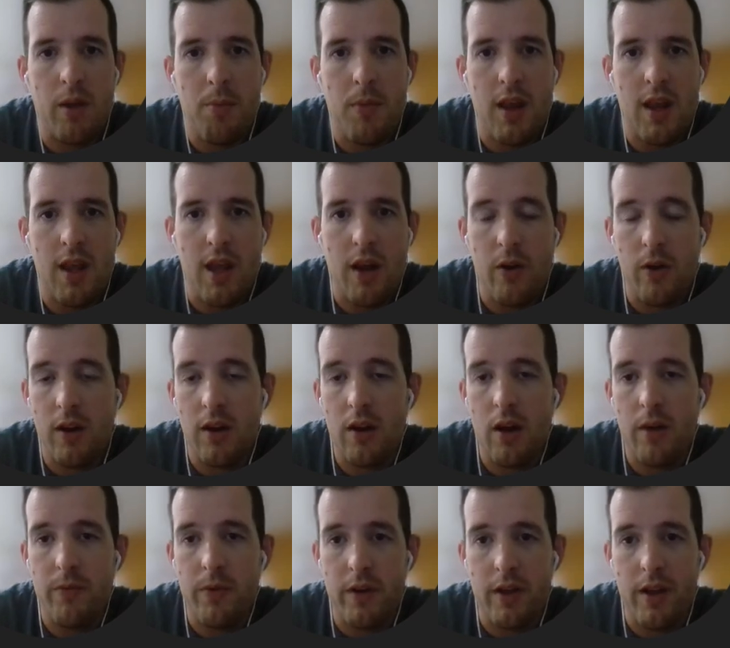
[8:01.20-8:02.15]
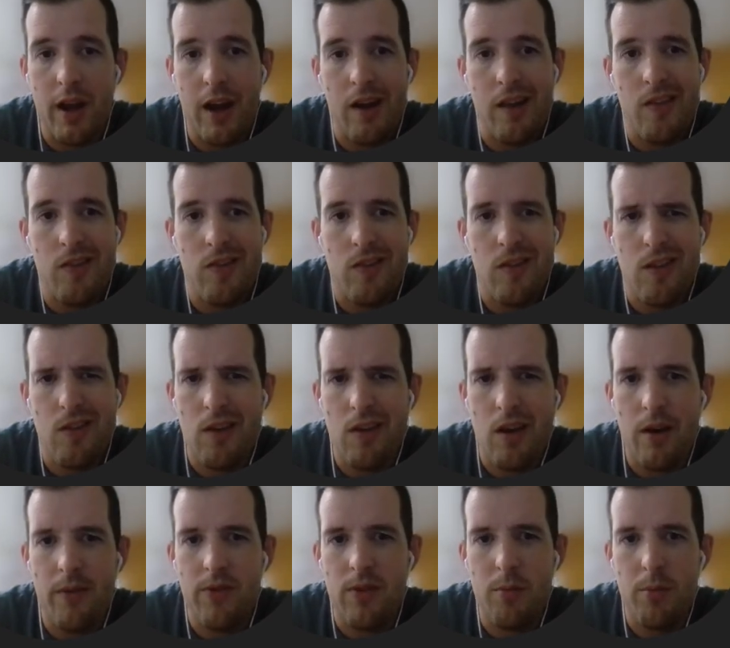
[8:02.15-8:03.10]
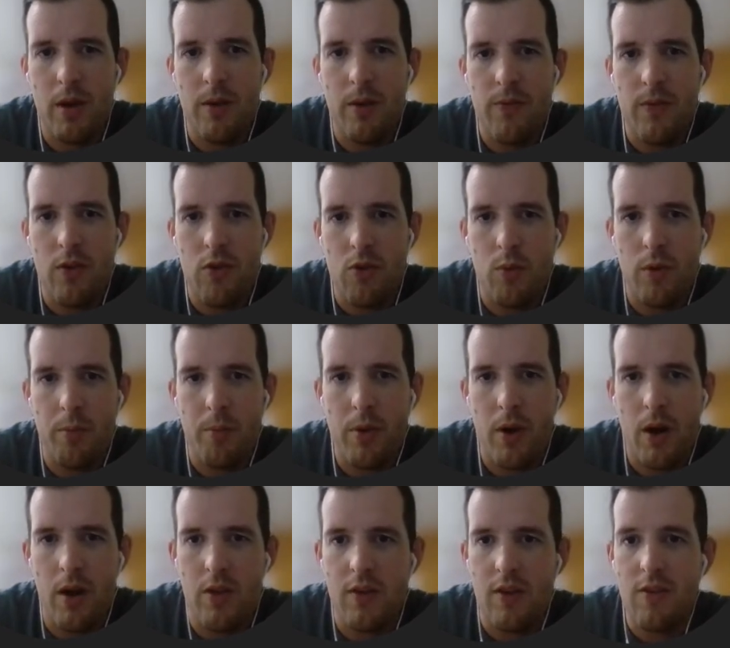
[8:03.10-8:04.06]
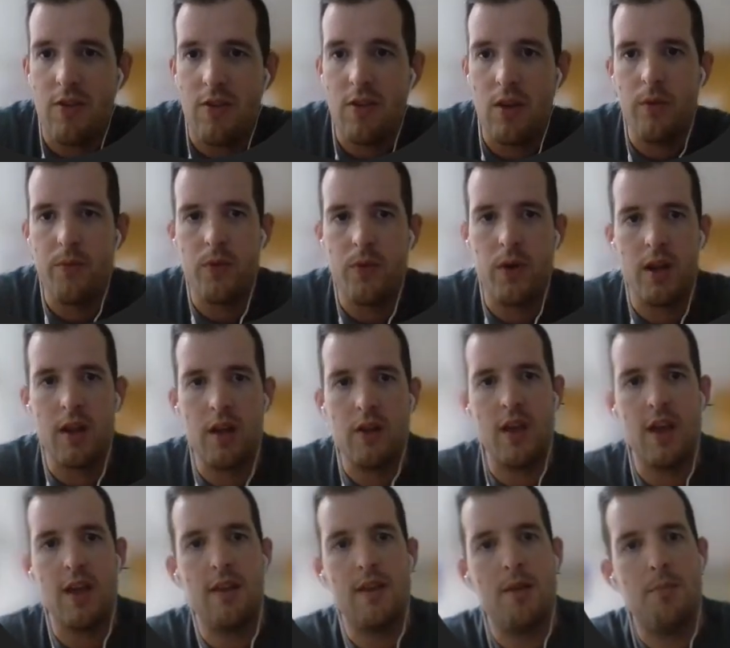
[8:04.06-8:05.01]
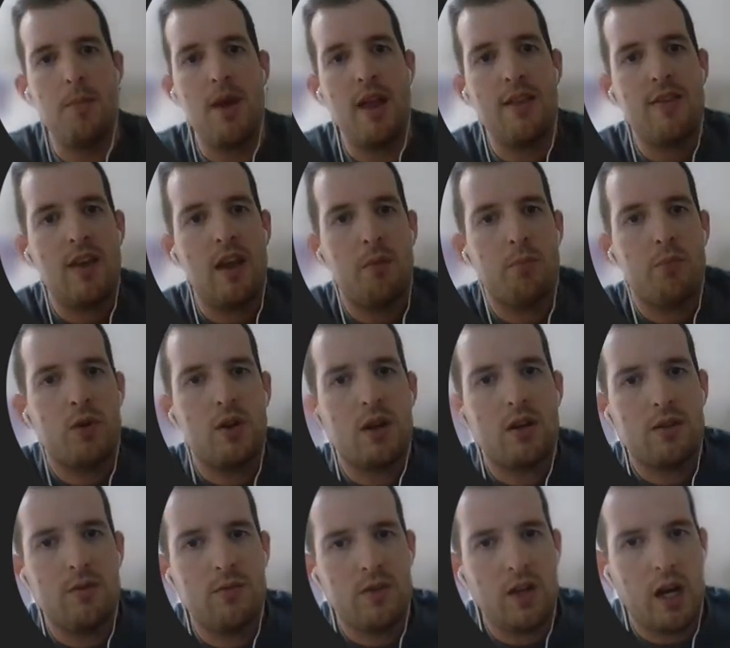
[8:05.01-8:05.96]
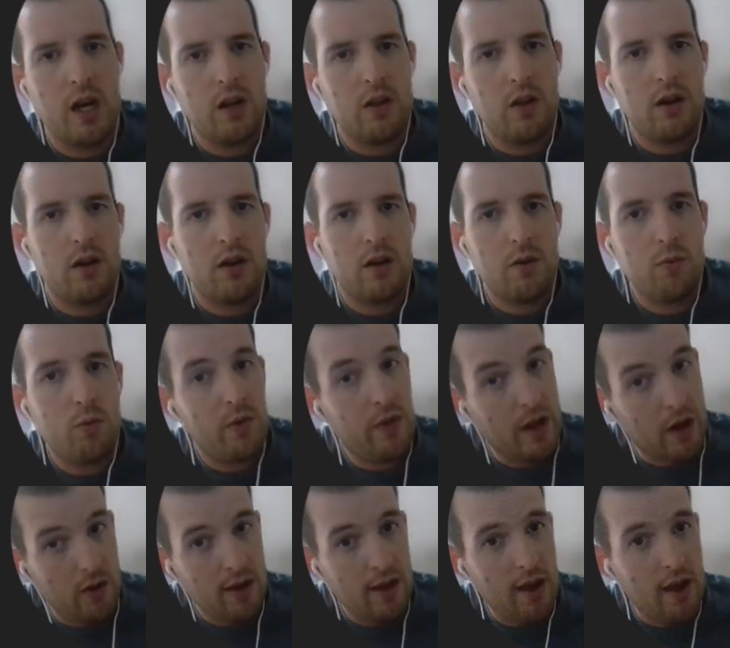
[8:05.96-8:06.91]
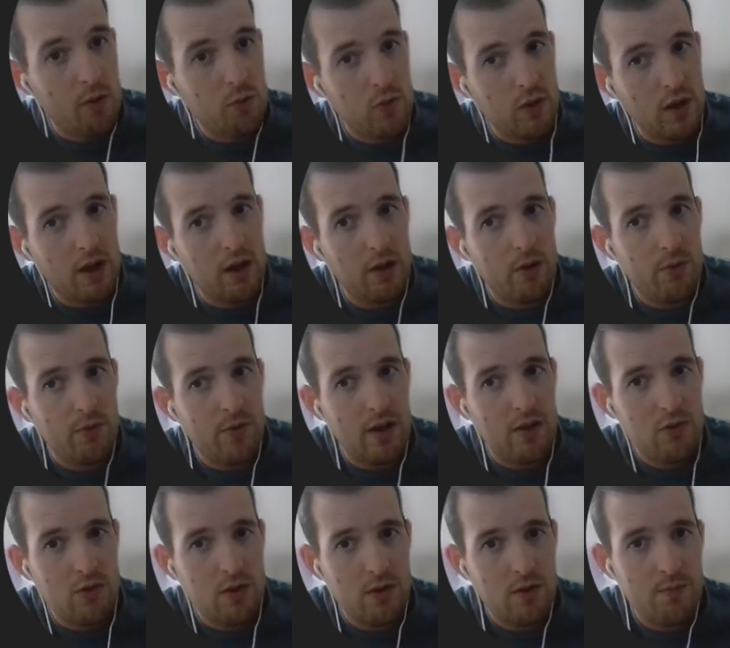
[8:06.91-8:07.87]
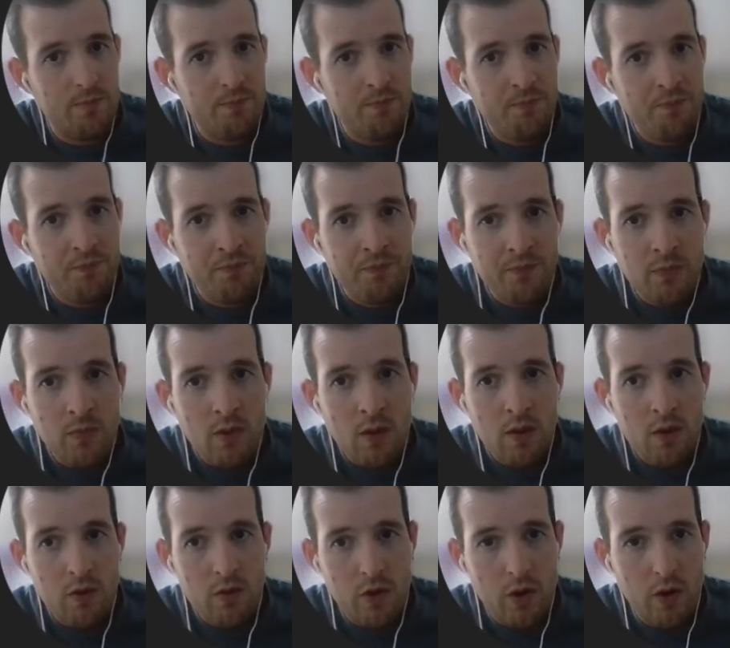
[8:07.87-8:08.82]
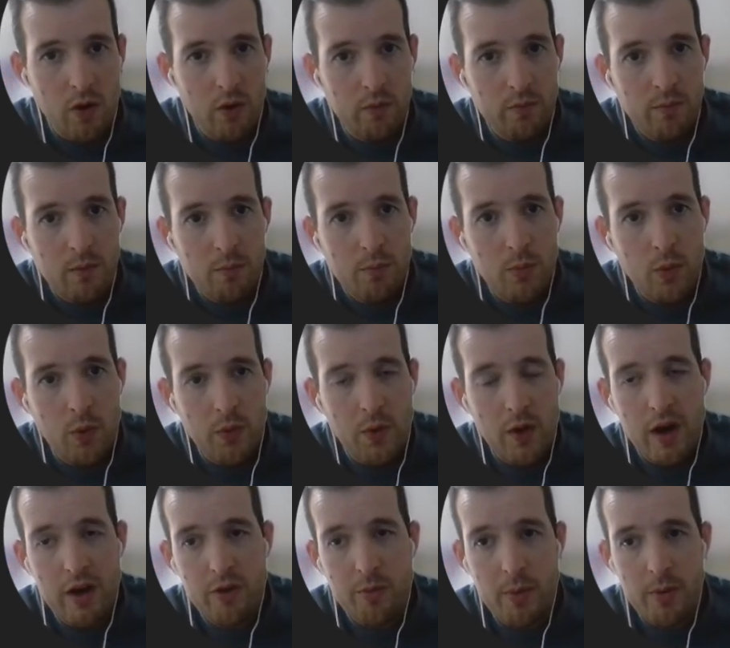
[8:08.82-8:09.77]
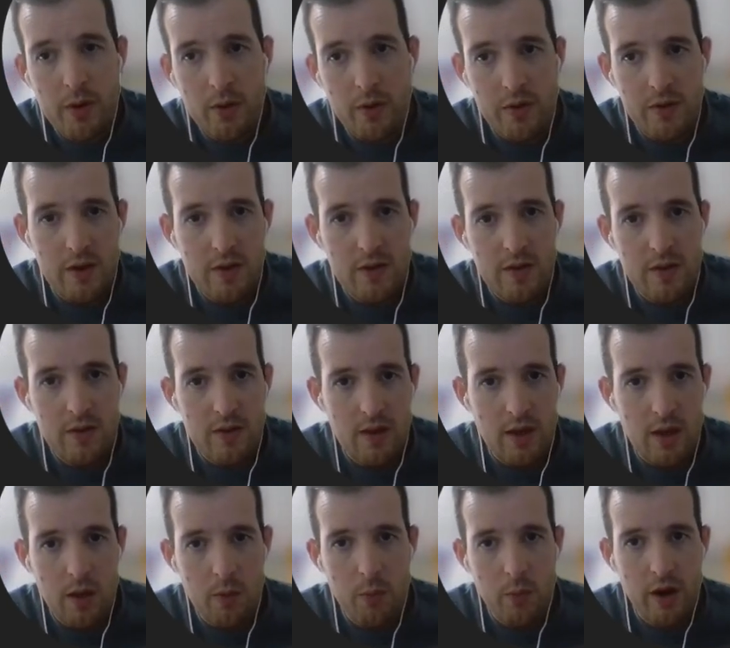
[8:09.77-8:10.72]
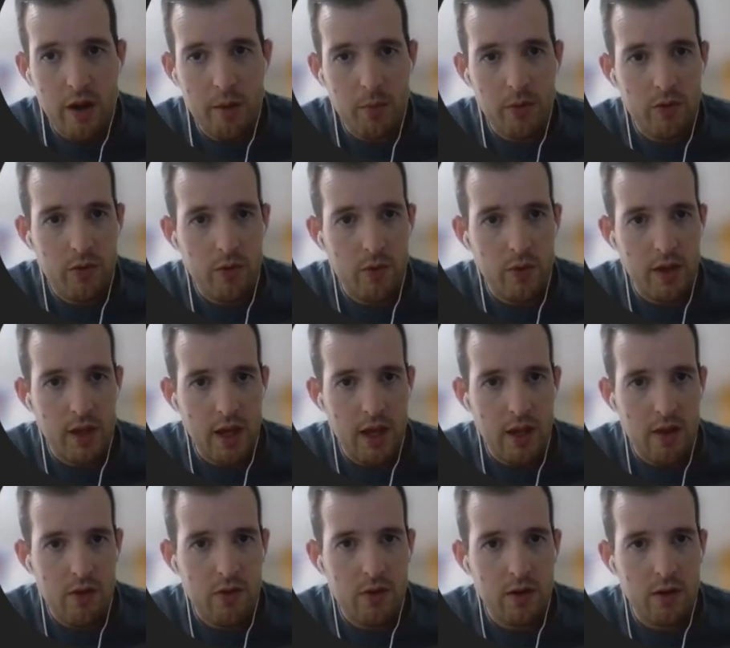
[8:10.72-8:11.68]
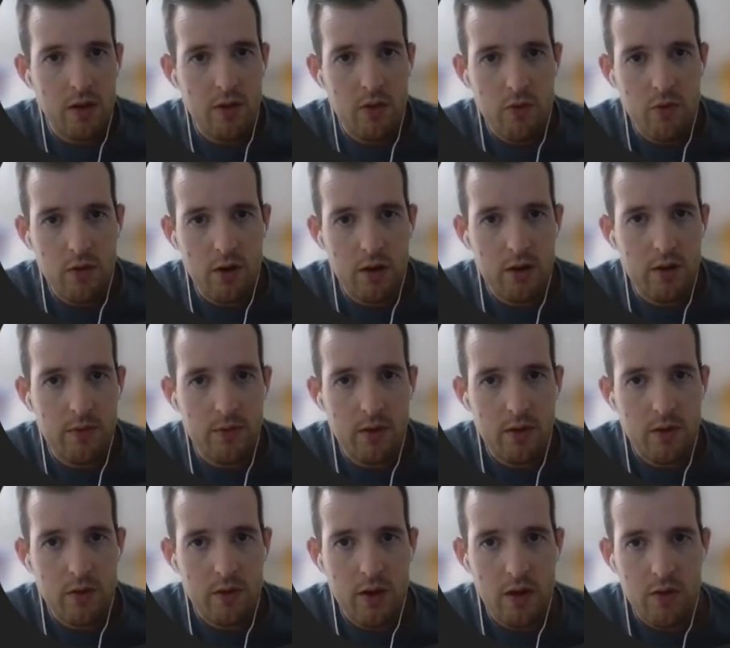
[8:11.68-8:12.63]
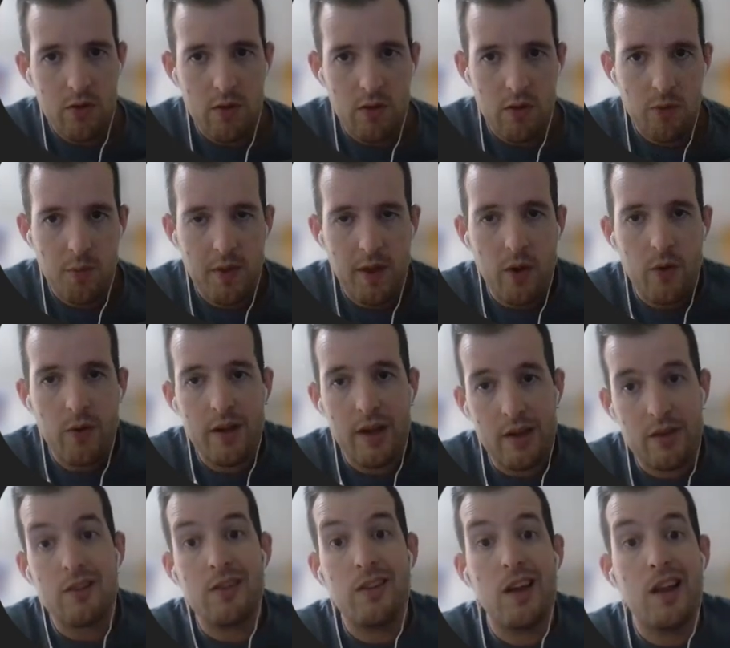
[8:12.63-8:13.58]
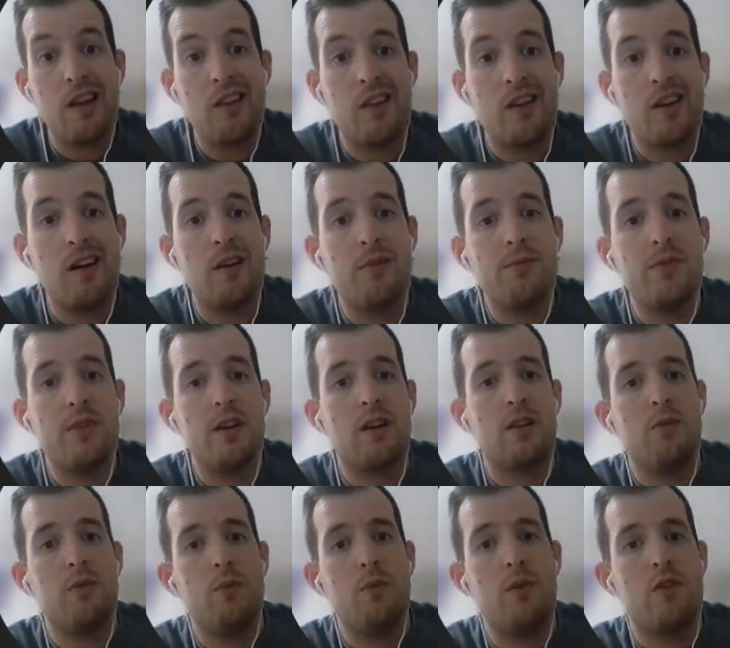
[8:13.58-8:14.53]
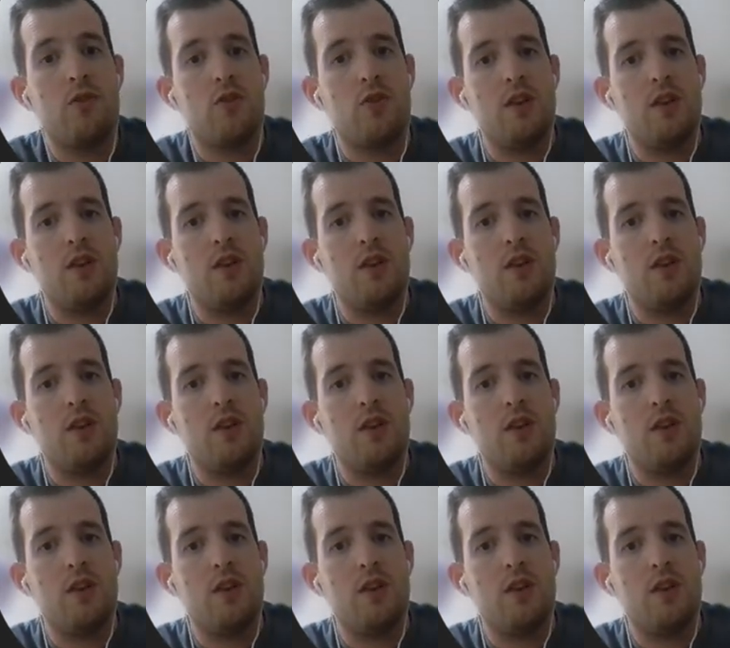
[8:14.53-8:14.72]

mediator can offer guidance, it's often beneficial when parties can self-regulate and maintain productive dialogue without outside intervention. So, both the hospital and CCC were able to engage in constructive discussions without escalating the conflict, which